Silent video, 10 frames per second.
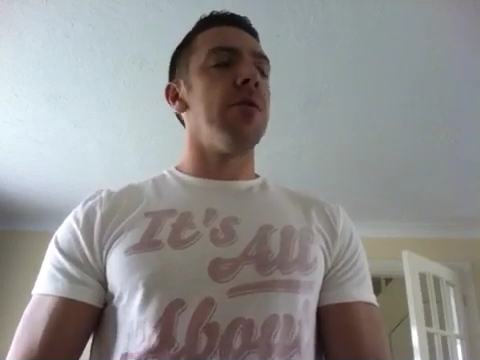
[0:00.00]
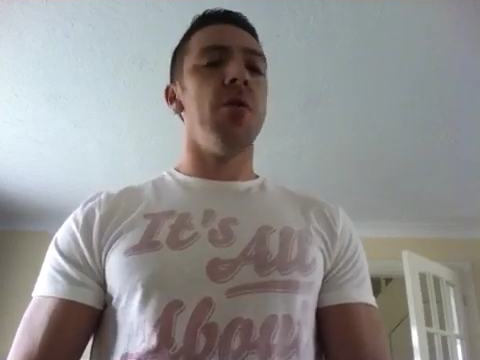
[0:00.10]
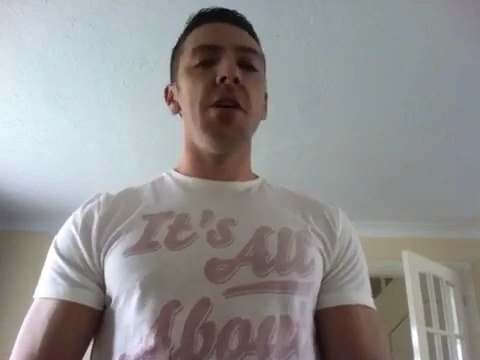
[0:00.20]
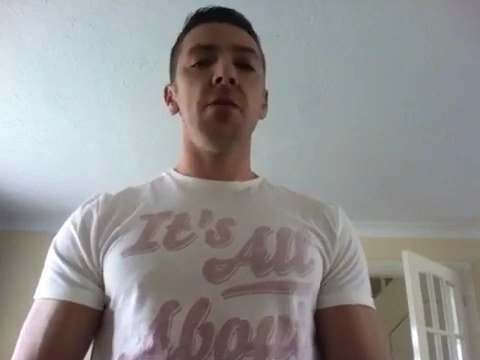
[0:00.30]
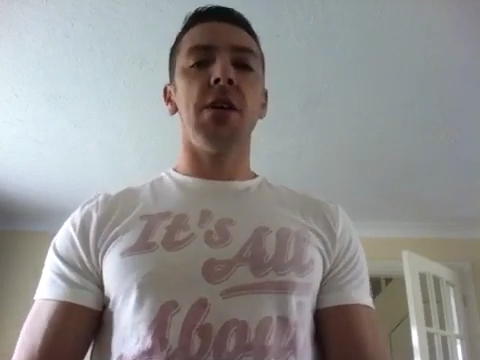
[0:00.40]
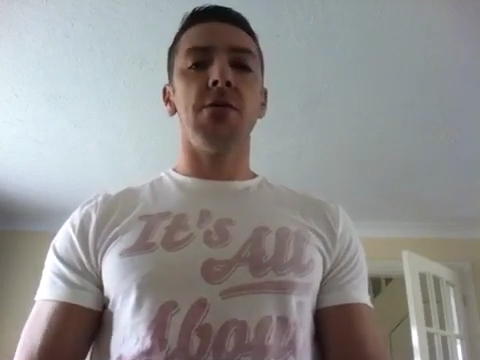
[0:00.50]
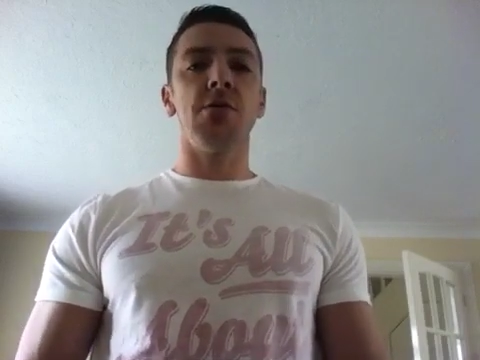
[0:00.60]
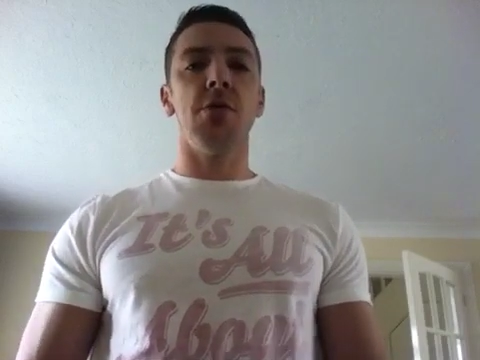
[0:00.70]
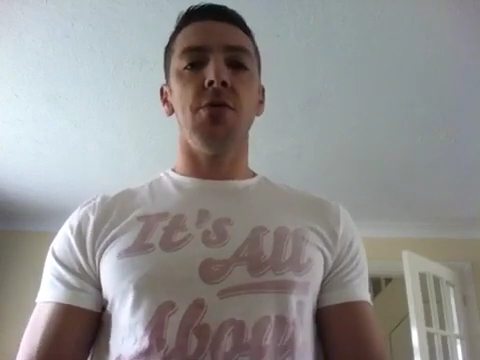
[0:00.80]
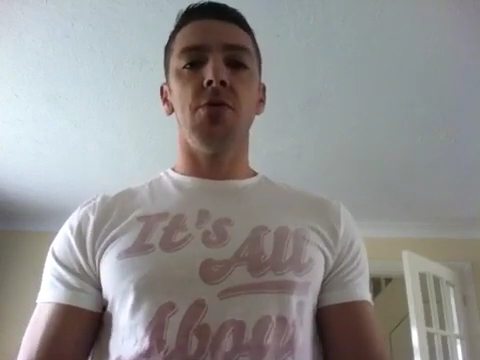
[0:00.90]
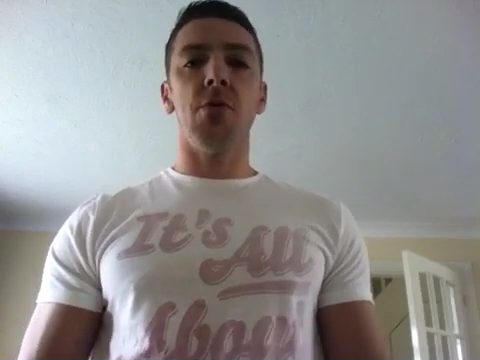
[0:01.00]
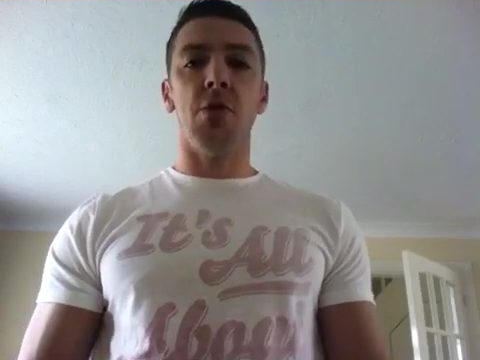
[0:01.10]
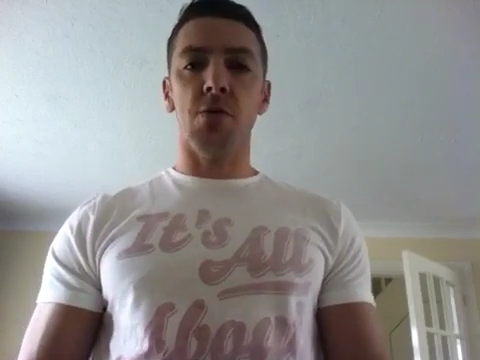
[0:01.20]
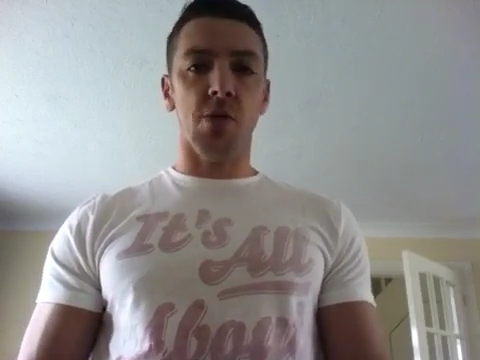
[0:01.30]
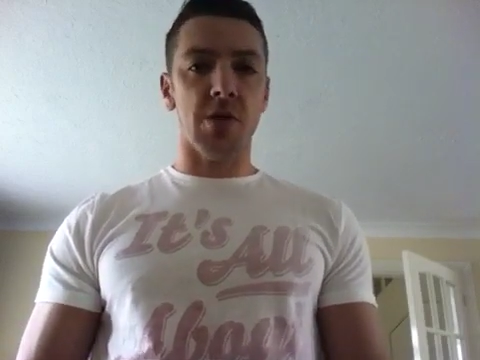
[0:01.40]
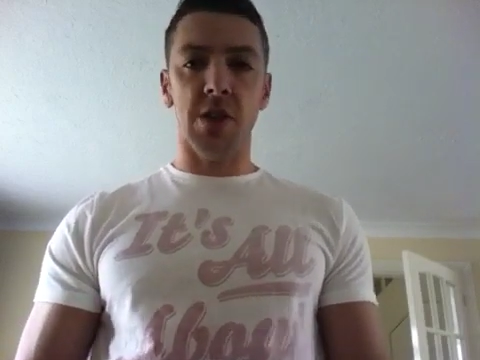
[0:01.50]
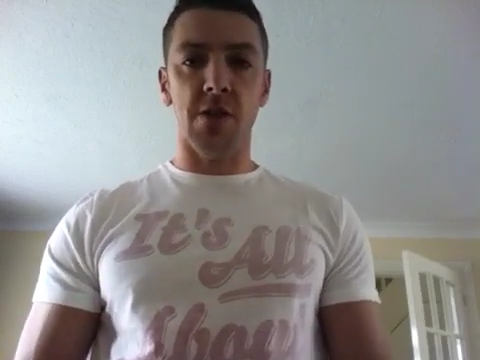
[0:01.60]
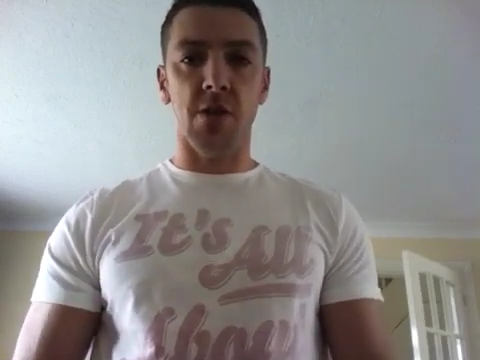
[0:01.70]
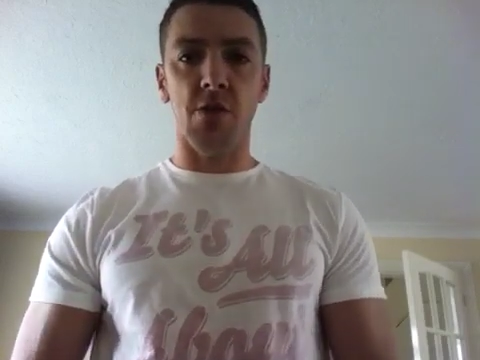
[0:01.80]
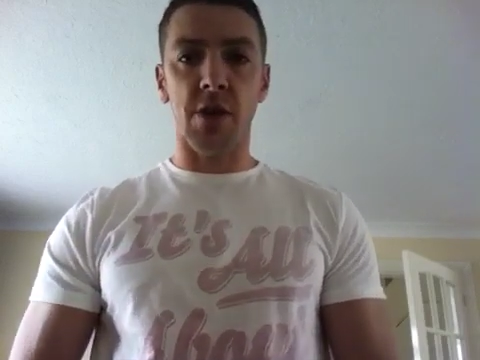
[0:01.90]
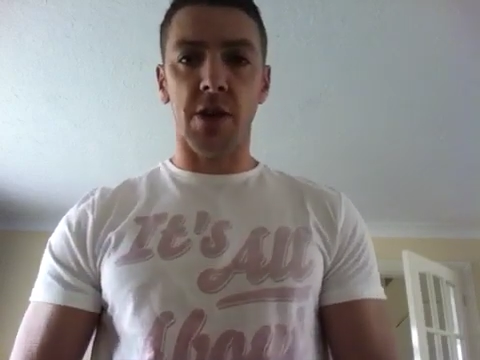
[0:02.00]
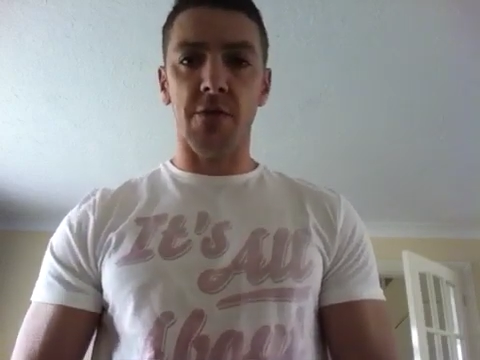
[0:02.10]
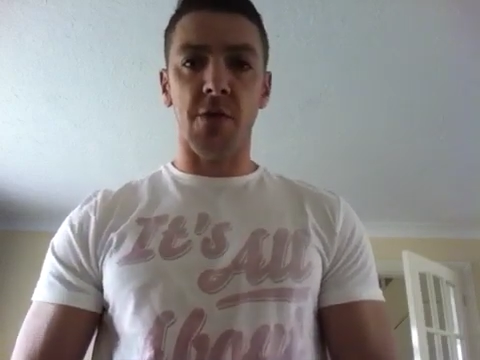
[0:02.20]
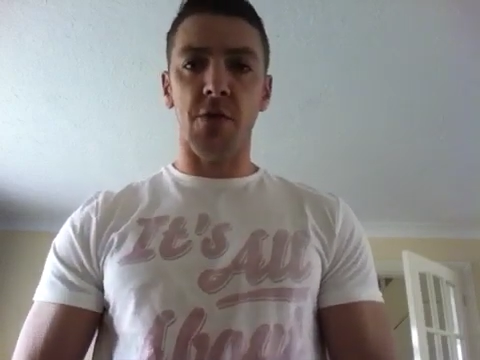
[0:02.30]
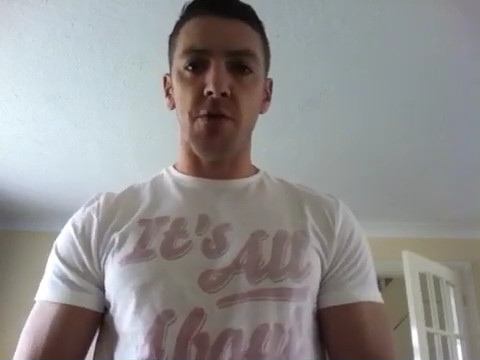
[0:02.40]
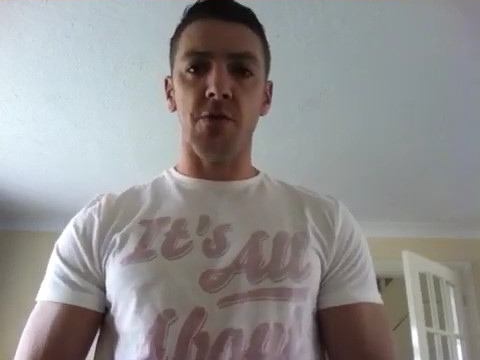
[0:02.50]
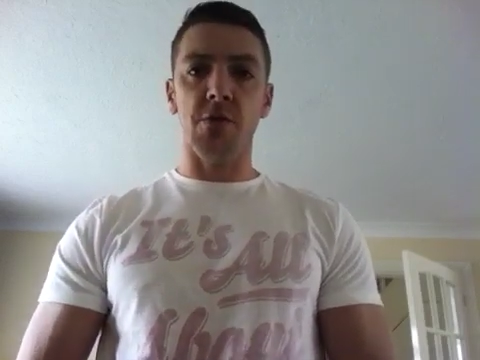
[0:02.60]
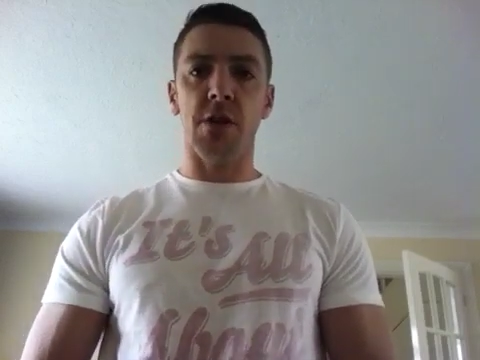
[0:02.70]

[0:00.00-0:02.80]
for anyone else who's watching, who's going through